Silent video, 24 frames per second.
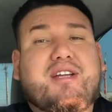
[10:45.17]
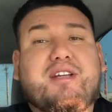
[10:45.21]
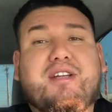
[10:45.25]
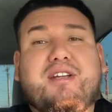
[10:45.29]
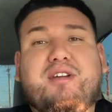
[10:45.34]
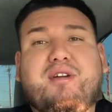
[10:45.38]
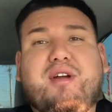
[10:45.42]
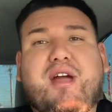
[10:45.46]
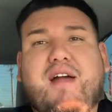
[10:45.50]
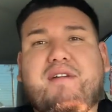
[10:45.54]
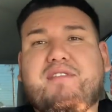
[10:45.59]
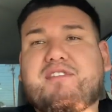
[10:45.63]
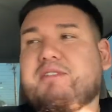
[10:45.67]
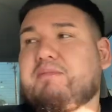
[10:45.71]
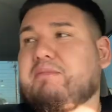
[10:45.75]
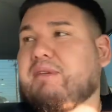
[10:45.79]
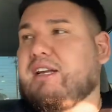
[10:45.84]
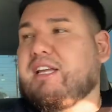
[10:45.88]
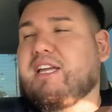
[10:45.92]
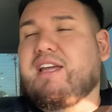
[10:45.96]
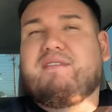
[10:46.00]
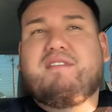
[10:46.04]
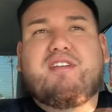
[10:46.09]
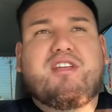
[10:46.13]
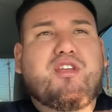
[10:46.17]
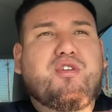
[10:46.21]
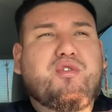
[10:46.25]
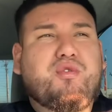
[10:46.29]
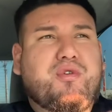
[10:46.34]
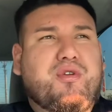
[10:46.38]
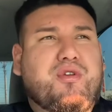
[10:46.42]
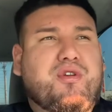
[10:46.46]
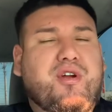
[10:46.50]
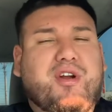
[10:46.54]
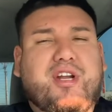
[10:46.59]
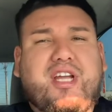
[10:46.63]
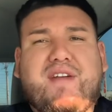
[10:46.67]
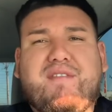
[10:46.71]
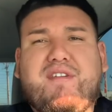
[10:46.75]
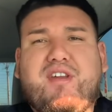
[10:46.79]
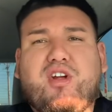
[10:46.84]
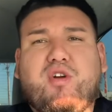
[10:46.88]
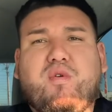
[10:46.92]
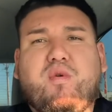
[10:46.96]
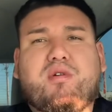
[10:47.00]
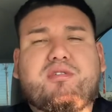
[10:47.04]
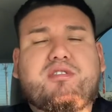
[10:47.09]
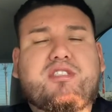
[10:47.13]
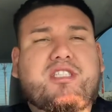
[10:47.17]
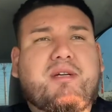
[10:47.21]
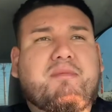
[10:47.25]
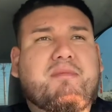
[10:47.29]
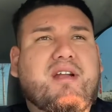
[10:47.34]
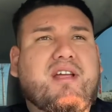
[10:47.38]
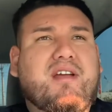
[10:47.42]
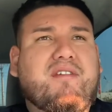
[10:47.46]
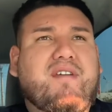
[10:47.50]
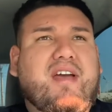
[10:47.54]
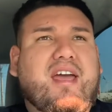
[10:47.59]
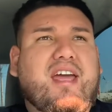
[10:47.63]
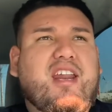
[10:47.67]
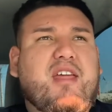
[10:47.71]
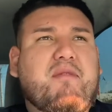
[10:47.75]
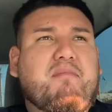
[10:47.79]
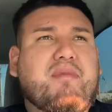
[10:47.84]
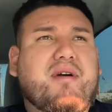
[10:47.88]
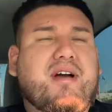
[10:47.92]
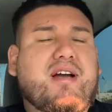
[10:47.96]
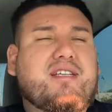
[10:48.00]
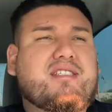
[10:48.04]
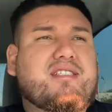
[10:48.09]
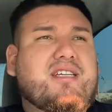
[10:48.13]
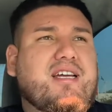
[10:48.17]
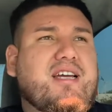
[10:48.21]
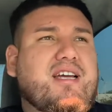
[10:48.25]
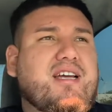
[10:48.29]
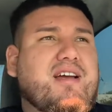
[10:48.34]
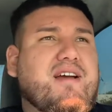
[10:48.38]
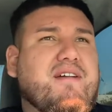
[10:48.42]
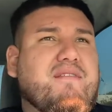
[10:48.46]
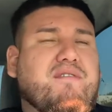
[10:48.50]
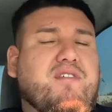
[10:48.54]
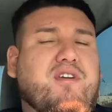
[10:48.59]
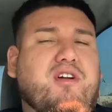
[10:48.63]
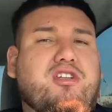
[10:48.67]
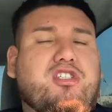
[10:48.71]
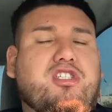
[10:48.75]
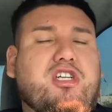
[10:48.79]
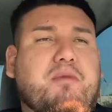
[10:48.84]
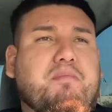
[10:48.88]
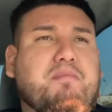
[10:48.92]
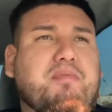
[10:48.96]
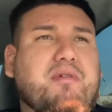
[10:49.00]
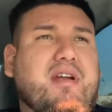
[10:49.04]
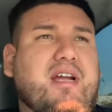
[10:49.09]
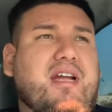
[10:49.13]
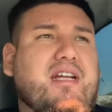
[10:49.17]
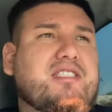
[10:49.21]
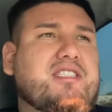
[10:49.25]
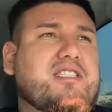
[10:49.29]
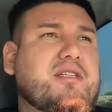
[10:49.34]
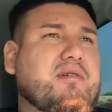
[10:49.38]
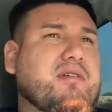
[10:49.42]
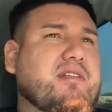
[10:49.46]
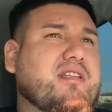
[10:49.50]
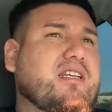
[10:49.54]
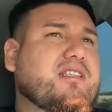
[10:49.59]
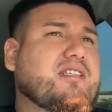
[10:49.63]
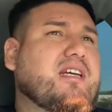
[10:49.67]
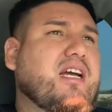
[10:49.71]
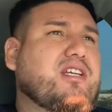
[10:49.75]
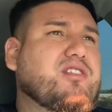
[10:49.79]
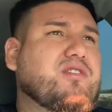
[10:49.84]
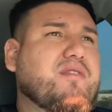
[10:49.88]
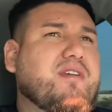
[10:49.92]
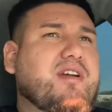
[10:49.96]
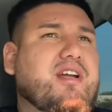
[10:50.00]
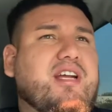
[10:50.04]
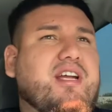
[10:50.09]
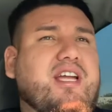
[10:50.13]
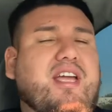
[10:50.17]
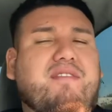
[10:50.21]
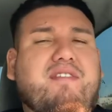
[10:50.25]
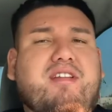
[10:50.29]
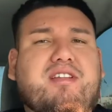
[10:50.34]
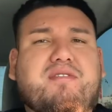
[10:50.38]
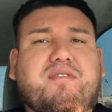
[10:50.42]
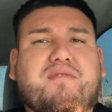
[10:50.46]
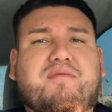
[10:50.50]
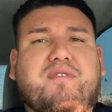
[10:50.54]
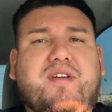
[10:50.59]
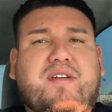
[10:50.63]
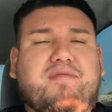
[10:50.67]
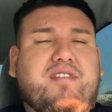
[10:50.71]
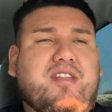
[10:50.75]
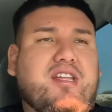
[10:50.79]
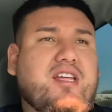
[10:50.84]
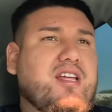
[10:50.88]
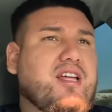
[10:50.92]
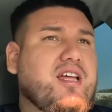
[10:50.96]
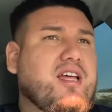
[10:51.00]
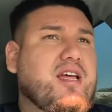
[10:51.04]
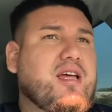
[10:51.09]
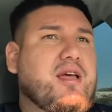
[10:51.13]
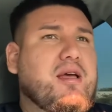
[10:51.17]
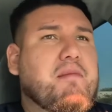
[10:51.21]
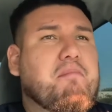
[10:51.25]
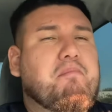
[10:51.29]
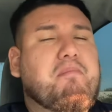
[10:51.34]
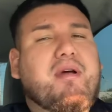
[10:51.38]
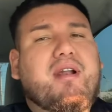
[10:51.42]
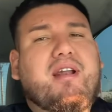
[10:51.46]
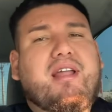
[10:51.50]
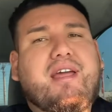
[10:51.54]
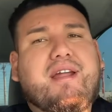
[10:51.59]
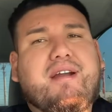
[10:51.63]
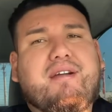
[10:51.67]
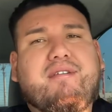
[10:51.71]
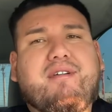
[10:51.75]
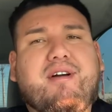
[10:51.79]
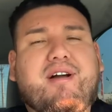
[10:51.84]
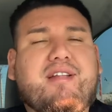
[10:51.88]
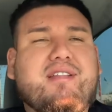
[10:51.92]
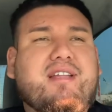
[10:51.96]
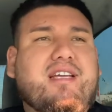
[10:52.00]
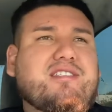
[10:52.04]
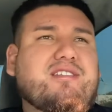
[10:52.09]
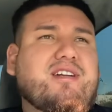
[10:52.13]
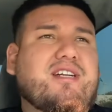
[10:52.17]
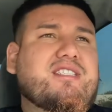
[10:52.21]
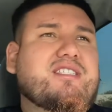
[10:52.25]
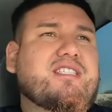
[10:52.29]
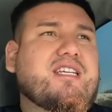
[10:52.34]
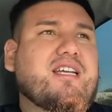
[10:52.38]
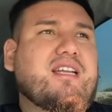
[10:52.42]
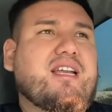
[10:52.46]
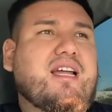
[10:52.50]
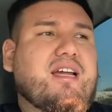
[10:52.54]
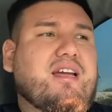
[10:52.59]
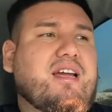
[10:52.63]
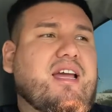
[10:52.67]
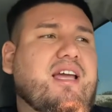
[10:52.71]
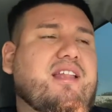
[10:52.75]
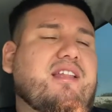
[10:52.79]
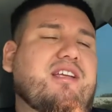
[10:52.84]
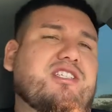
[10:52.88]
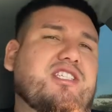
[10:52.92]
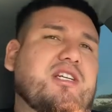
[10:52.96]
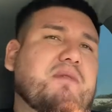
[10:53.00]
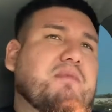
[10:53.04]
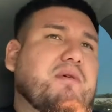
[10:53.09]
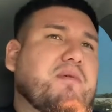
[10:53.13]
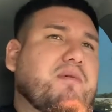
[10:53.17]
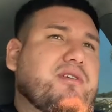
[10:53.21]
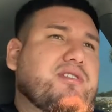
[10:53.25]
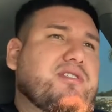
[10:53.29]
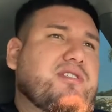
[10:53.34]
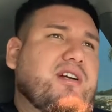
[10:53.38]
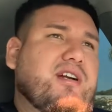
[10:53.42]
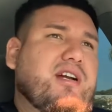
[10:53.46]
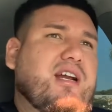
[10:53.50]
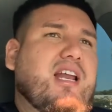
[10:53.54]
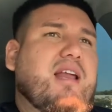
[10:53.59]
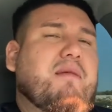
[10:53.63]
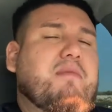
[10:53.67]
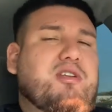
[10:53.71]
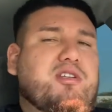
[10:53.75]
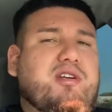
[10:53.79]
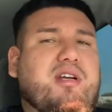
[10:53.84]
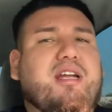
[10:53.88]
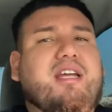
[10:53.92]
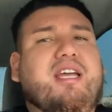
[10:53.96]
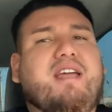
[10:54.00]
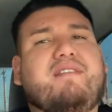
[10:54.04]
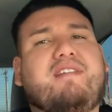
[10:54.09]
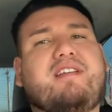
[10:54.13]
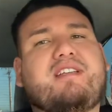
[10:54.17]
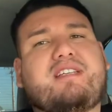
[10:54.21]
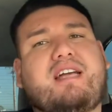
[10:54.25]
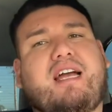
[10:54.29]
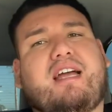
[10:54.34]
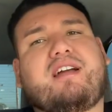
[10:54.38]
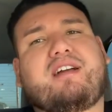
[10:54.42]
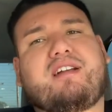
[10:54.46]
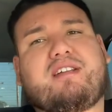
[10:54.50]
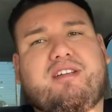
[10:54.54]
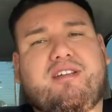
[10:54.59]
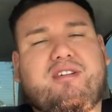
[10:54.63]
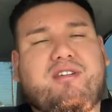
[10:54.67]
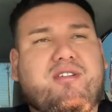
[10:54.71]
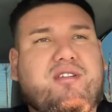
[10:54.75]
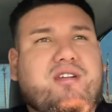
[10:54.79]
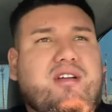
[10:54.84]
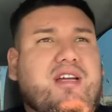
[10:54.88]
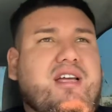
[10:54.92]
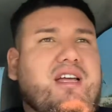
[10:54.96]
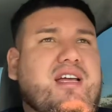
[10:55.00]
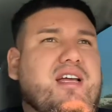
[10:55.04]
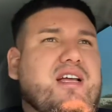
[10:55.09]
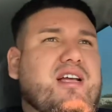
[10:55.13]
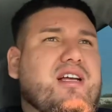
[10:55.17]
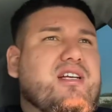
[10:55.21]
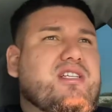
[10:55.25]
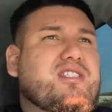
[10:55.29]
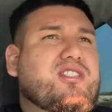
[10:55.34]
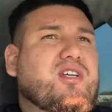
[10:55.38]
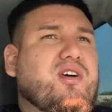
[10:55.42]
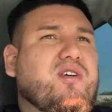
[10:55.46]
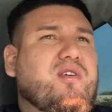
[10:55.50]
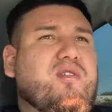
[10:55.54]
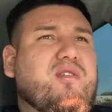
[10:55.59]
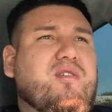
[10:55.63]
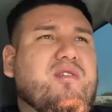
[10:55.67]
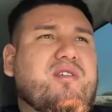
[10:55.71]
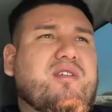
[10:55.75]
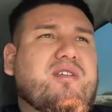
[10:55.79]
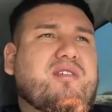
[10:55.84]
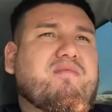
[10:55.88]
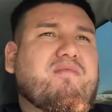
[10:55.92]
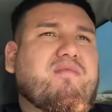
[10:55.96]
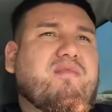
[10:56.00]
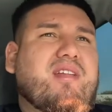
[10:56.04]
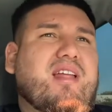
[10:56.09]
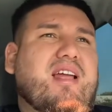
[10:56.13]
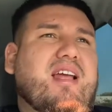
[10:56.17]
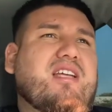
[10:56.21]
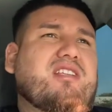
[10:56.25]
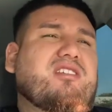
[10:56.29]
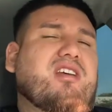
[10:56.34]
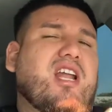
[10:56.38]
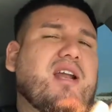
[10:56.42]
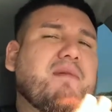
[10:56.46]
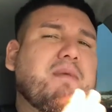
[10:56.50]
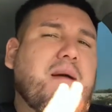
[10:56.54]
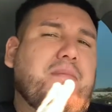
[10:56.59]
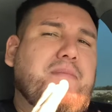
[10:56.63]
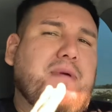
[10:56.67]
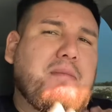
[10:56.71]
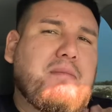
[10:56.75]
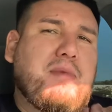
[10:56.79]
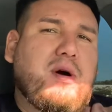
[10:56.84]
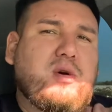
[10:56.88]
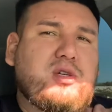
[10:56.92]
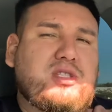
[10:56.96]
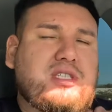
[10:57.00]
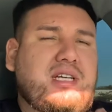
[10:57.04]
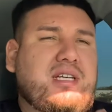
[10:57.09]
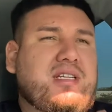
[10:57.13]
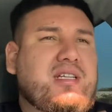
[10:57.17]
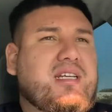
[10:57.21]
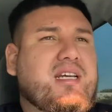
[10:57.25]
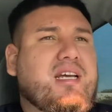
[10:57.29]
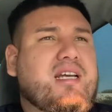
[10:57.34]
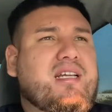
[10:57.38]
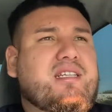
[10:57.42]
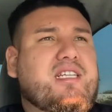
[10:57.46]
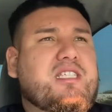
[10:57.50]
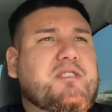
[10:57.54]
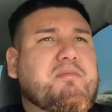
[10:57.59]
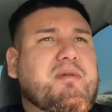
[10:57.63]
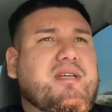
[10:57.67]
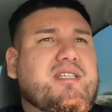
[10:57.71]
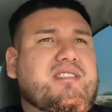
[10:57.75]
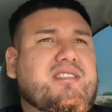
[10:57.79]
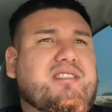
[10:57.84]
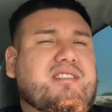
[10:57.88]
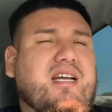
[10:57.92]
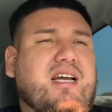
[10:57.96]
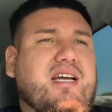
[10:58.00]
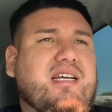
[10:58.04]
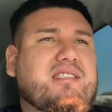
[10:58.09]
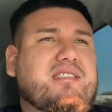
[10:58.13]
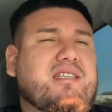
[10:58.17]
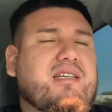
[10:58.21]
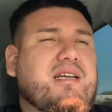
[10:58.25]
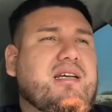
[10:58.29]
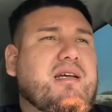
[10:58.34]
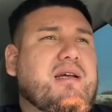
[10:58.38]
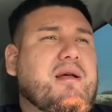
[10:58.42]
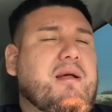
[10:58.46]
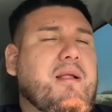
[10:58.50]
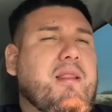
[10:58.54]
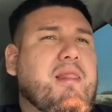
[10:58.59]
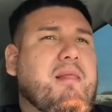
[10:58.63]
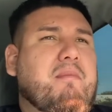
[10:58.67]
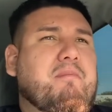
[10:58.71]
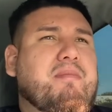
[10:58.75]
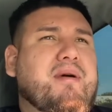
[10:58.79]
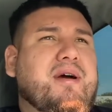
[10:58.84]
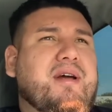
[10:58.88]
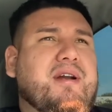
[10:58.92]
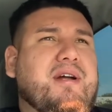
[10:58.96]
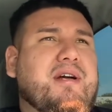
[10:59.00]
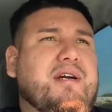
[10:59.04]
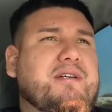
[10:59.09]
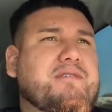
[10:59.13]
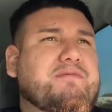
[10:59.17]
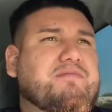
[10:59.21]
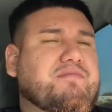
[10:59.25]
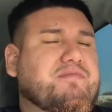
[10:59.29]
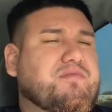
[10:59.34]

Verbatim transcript: You have somebody giving you, you're giving a quote to somebody of eighty bucks for a jumper, and some, this guy's over here giving it to fifty. But later on, they start seeing like, hey, this jumper was dirty. Let me try to give this guy a, you know? So it's all about promotion in, in this business, guys. But uh,